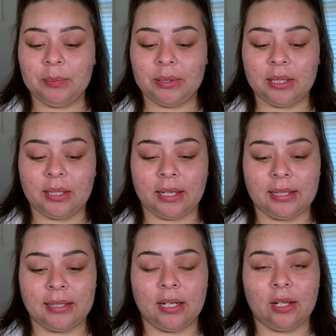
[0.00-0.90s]
but like I
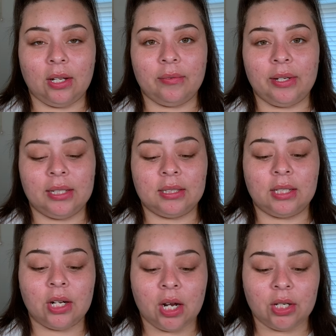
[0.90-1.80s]
said, a lot of it is
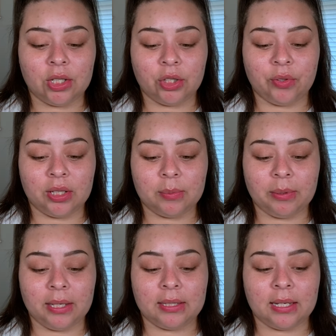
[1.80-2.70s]
not Juvia's
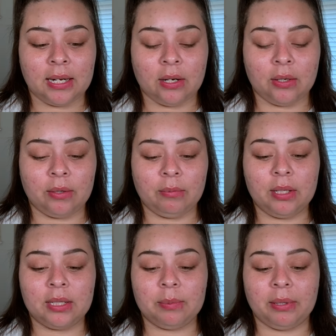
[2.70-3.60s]
Place, and I will
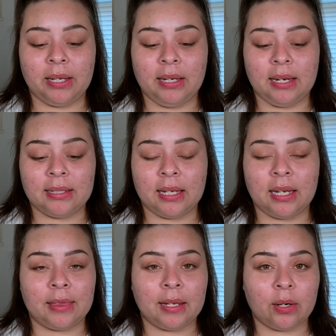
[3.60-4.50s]
explain as I
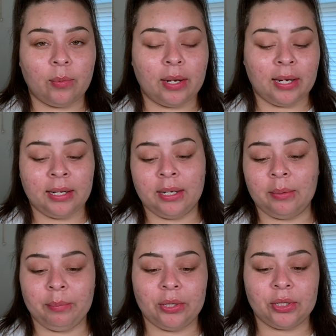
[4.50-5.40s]
get there why I
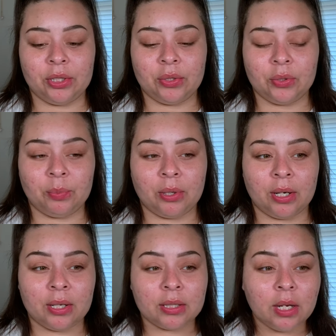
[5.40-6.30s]
didn't purchase those
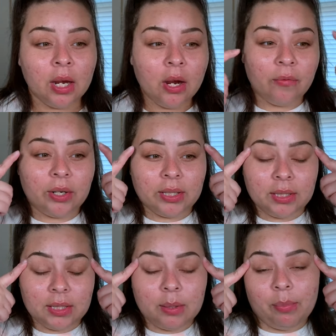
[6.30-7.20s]
products. For
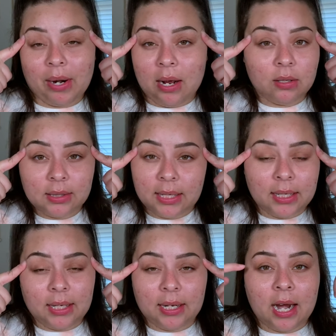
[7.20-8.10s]
instance, the brows, they
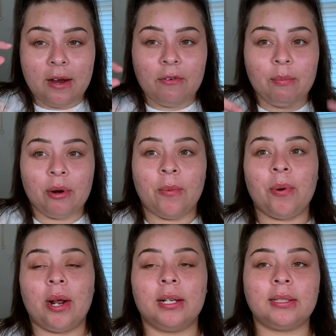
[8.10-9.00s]
didn't have brow
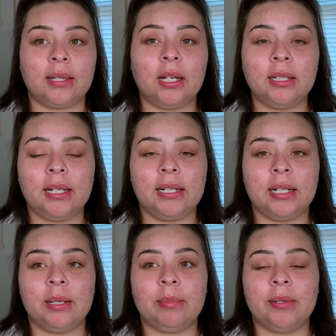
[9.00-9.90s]
products. I thought they
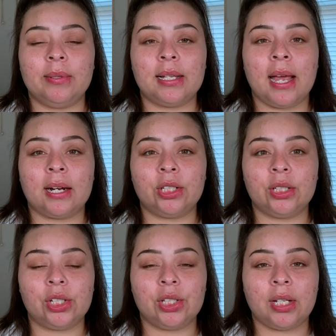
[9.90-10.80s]
did, but it was actually
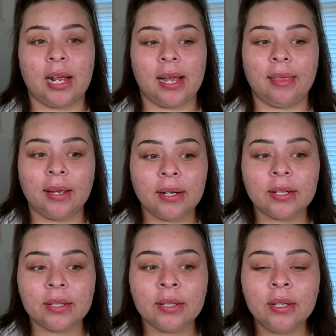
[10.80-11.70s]
just an
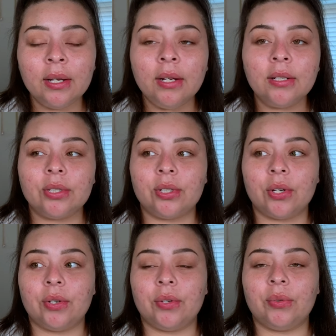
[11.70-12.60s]
eyeliner.
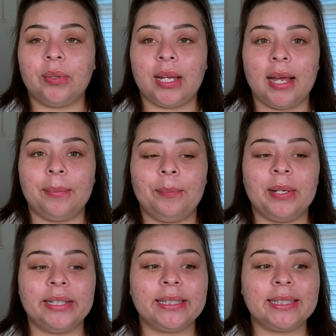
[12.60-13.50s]
So yeah,
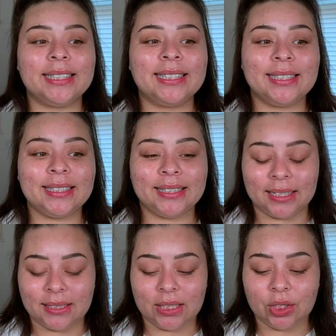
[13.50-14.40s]
but
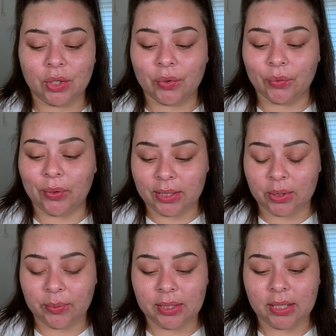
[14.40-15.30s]
yes, so that's
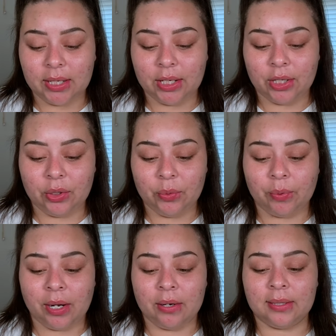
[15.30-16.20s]
the reason I didn't do
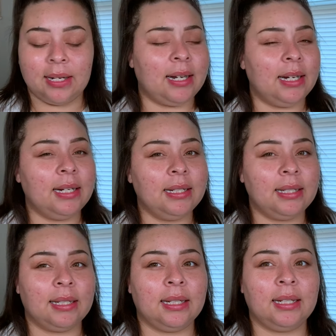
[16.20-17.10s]
brows, and I didn't
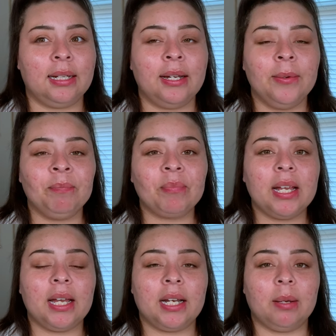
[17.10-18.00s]
see
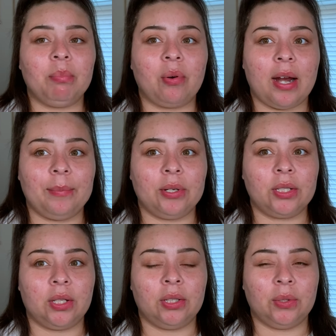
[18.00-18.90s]
any primers
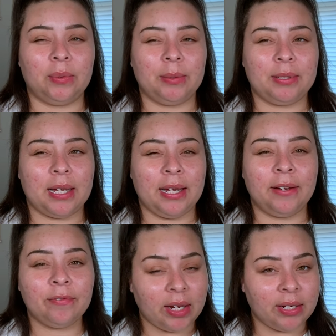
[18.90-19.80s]
on their website.
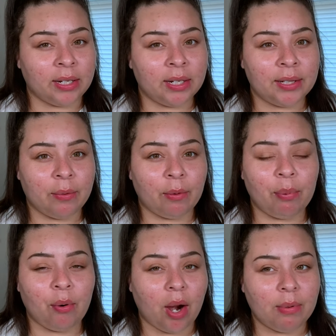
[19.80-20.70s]
If they did, they were
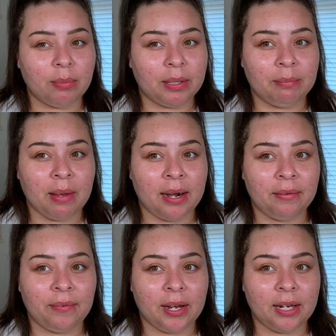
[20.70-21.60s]
probably
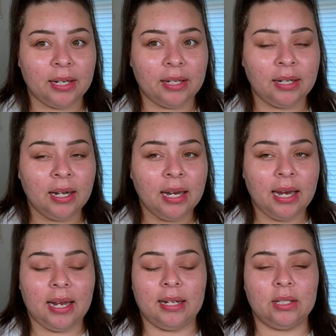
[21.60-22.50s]
mattifying,
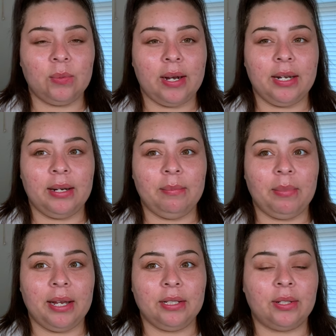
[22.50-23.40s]
and that's why I didn't
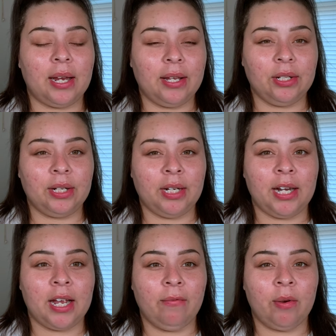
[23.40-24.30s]
buy it. So they either didn't
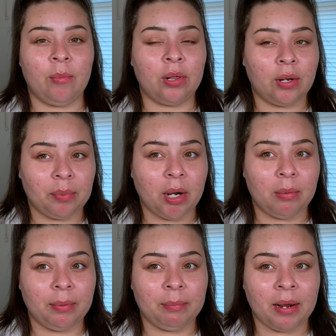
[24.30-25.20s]
have them or they're
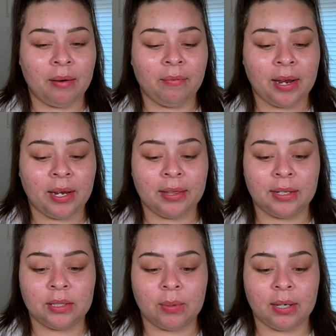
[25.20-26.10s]
probably mattifying, and
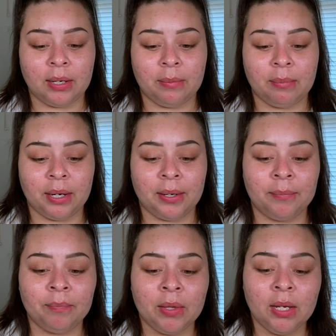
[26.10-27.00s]
that's why I didn't buy it.